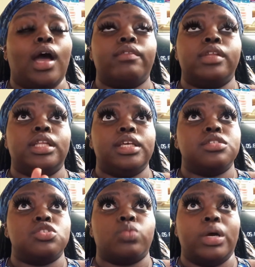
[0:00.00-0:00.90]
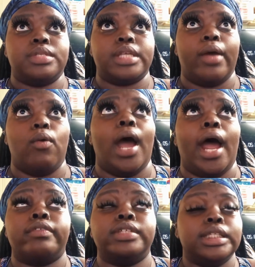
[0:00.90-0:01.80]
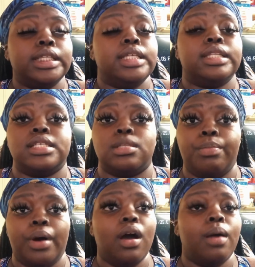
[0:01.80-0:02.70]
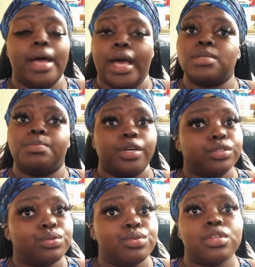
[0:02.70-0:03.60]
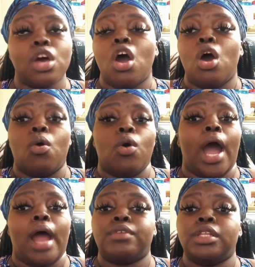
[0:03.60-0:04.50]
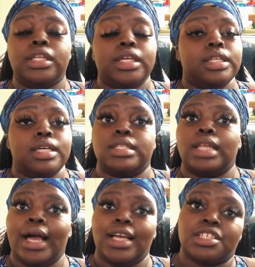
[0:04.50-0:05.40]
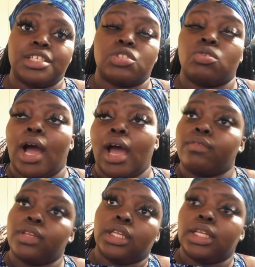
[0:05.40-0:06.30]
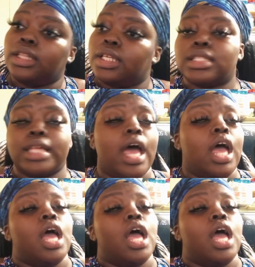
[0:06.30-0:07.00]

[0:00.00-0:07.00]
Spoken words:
I really need this website, or I really need this bomb ass bundles, or I really need these lashes, or I really need this, that.